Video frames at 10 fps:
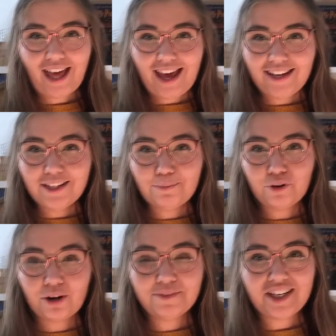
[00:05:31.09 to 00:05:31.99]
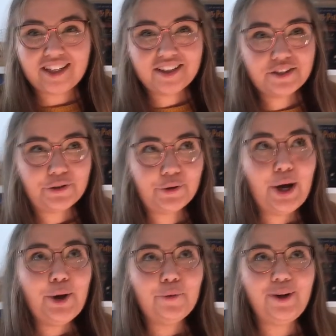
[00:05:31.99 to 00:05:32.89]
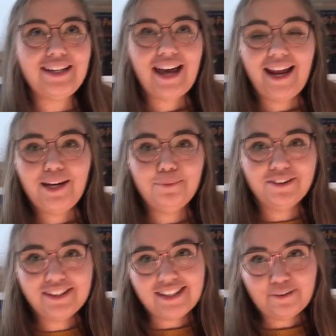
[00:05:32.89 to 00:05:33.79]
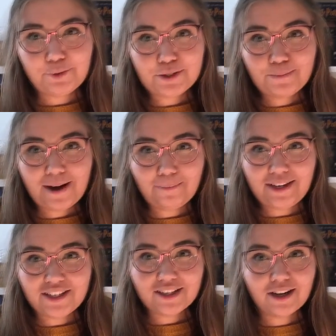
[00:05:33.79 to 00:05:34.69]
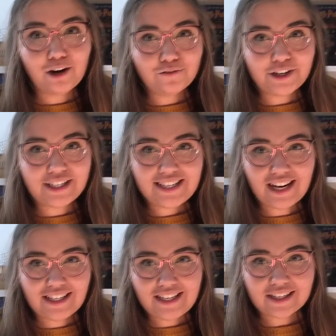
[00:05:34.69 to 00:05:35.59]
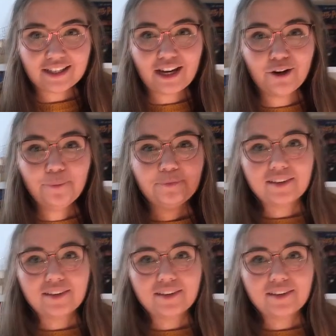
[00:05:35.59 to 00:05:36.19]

and the prompt is to read any book that was published over 10 years ago.